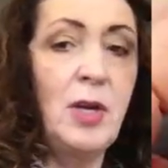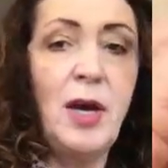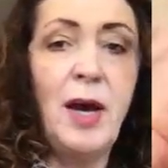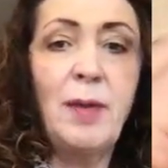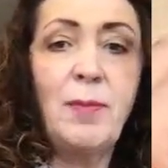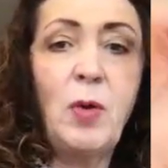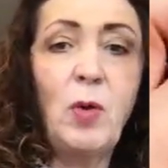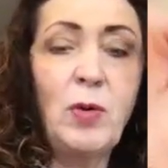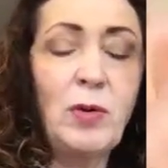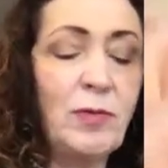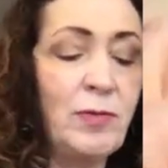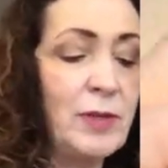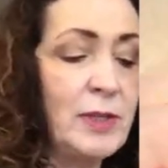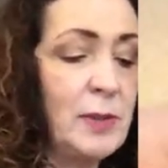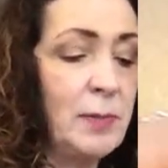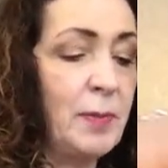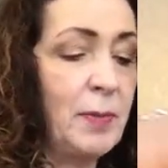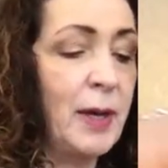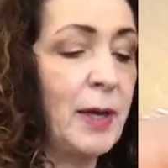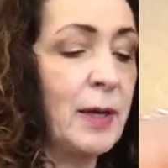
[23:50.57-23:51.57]
I'm going to
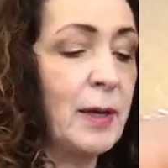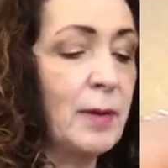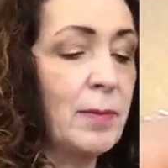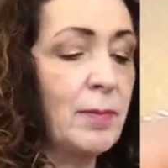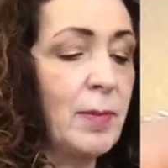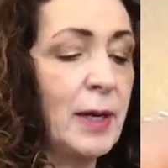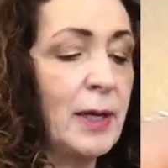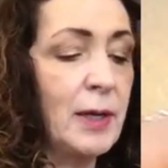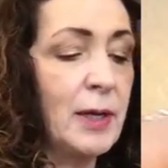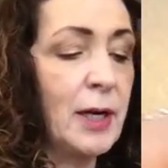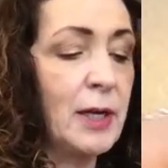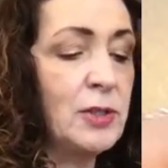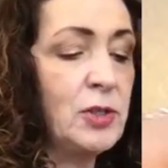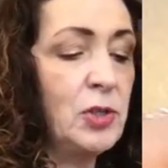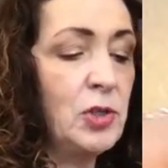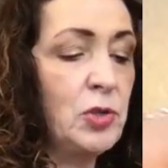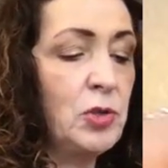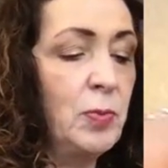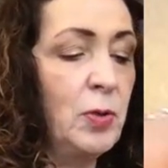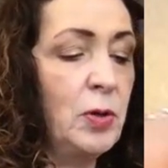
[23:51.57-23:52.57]
visit my
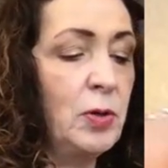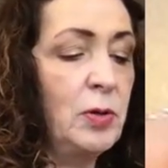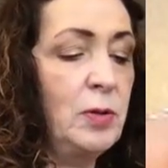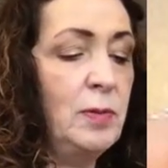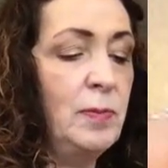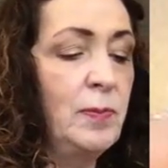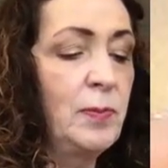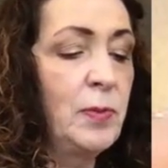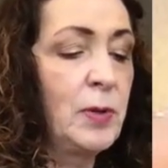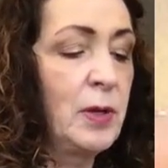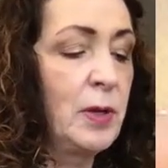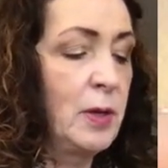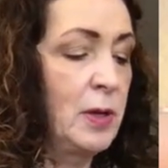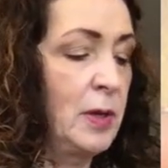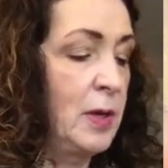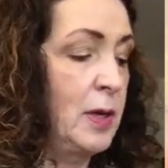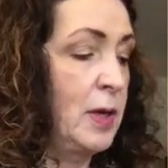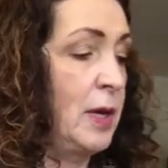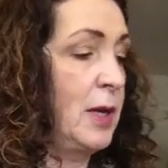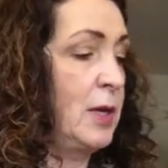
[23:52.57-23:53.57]
cousin tomorrow,
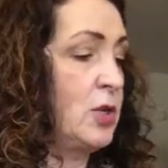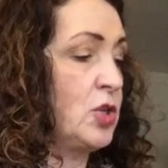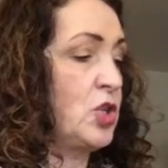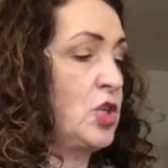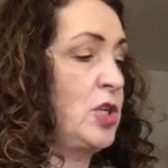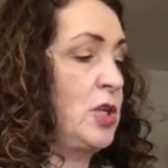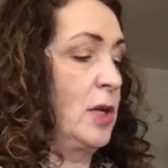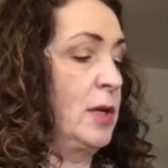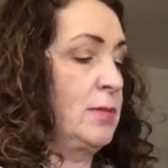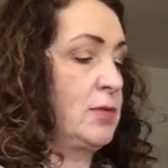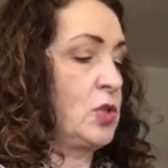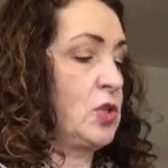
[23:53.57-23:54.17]
and she loves